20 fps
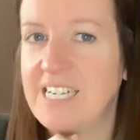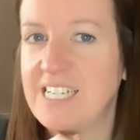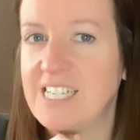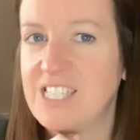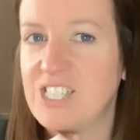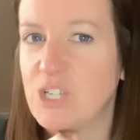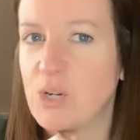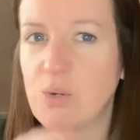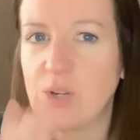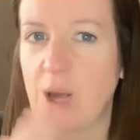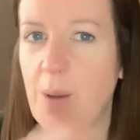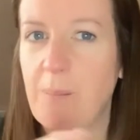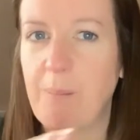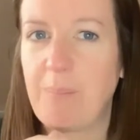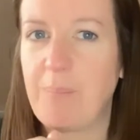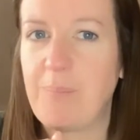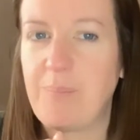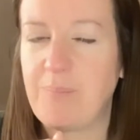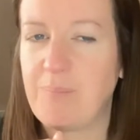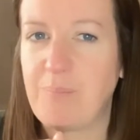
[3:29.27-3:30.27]
Don't
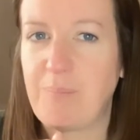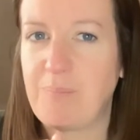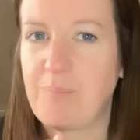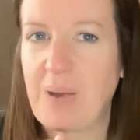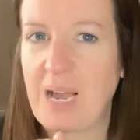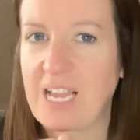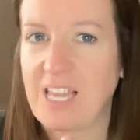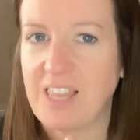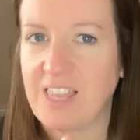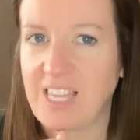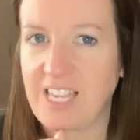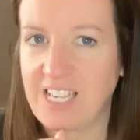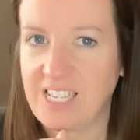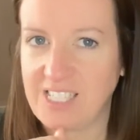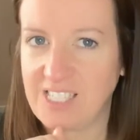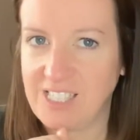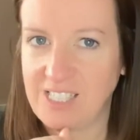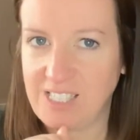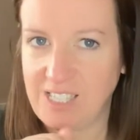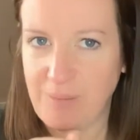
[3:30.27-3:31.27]
come back
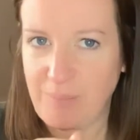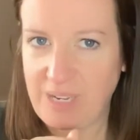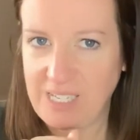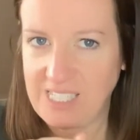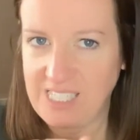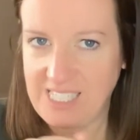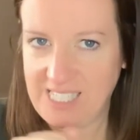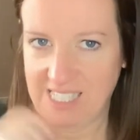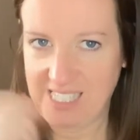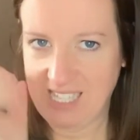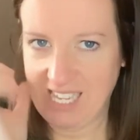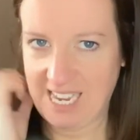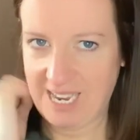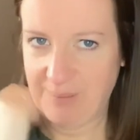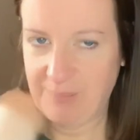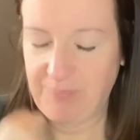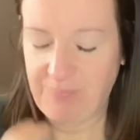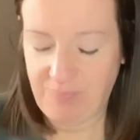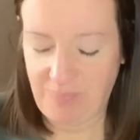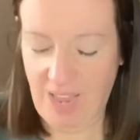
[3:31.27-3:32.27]
thinking you might. Yeah,
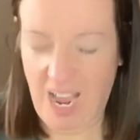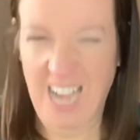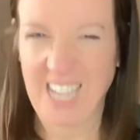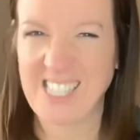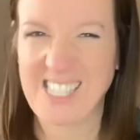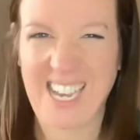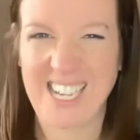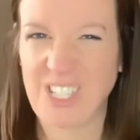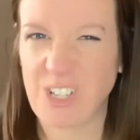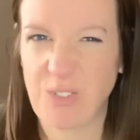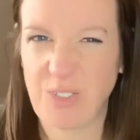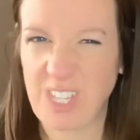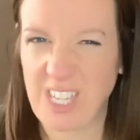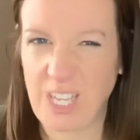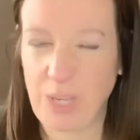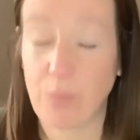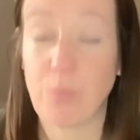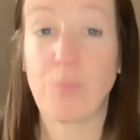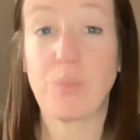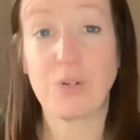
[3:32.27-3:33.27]
I don't think
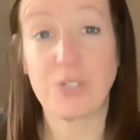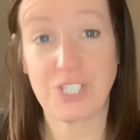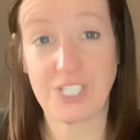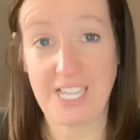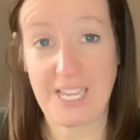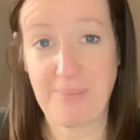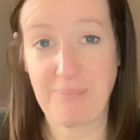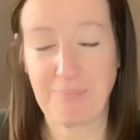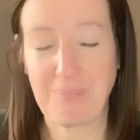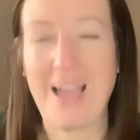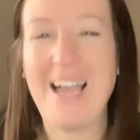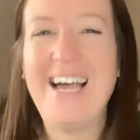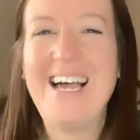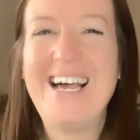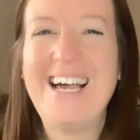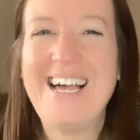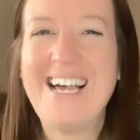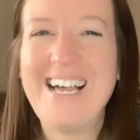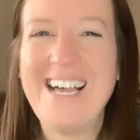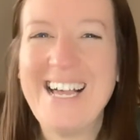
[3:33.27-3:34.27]
you. We'll see,
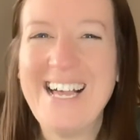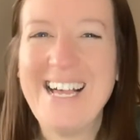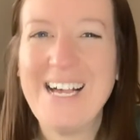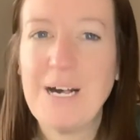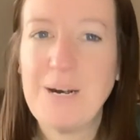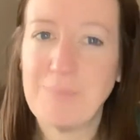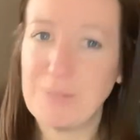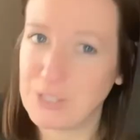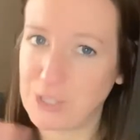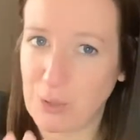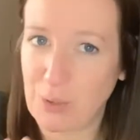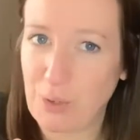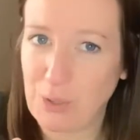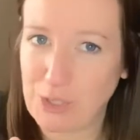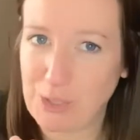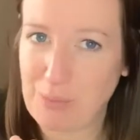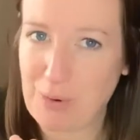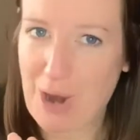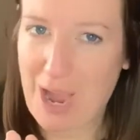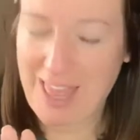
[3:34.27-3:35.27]
but don't hold
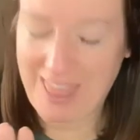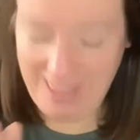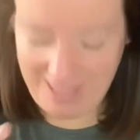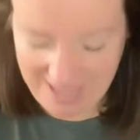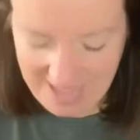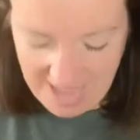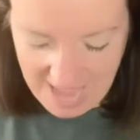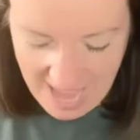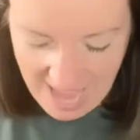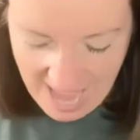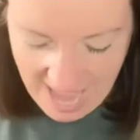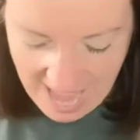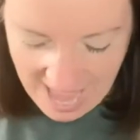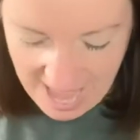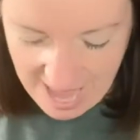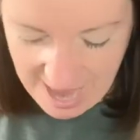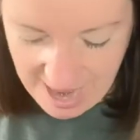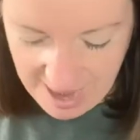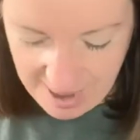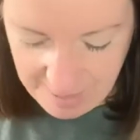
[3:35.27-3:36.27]
your breath.
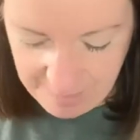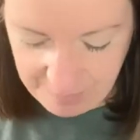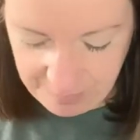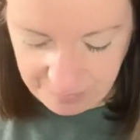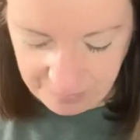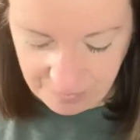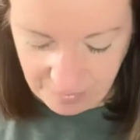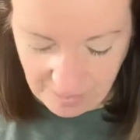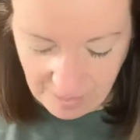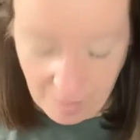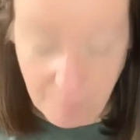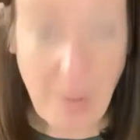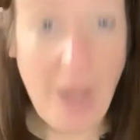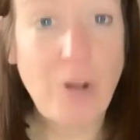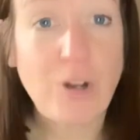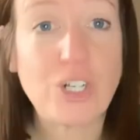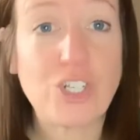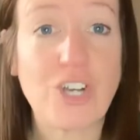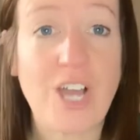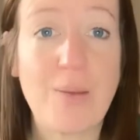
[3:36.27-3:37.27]
But I'll
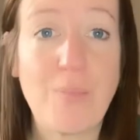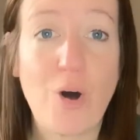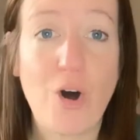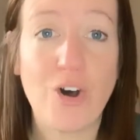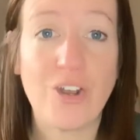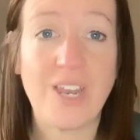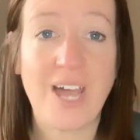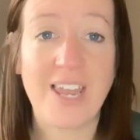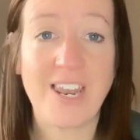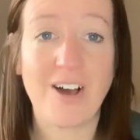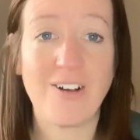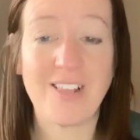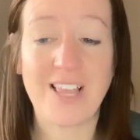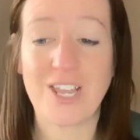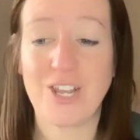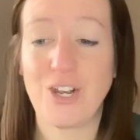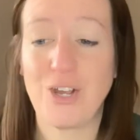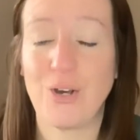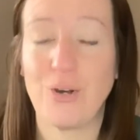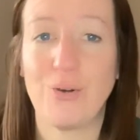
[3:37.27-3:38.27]
go try them on and I'll let
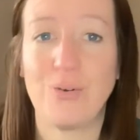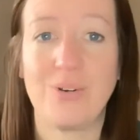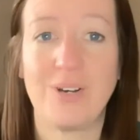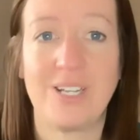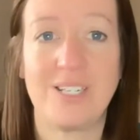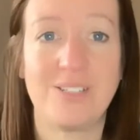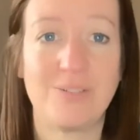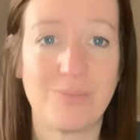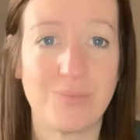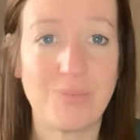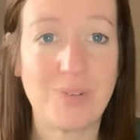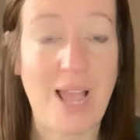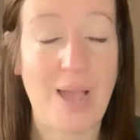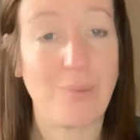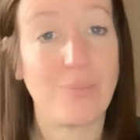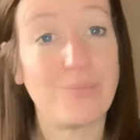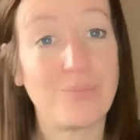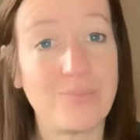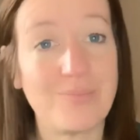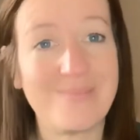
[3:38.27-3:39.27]
you know. And yeah,
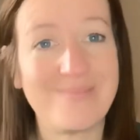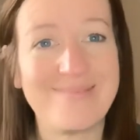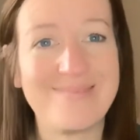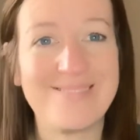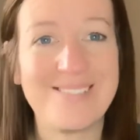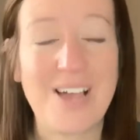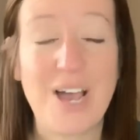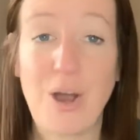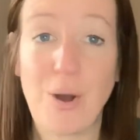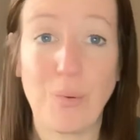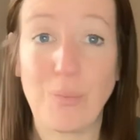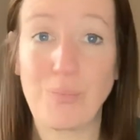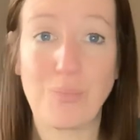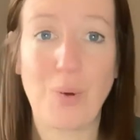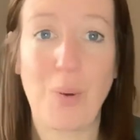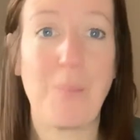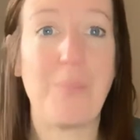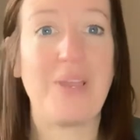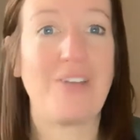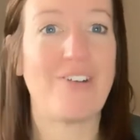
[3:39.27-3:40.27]

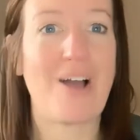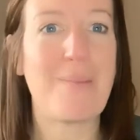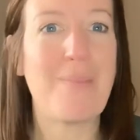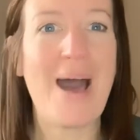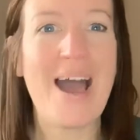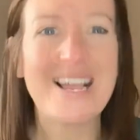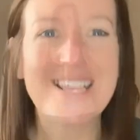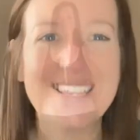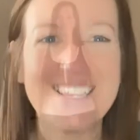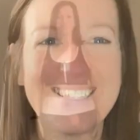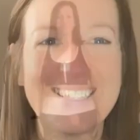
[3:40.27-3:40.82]
we'll be right back.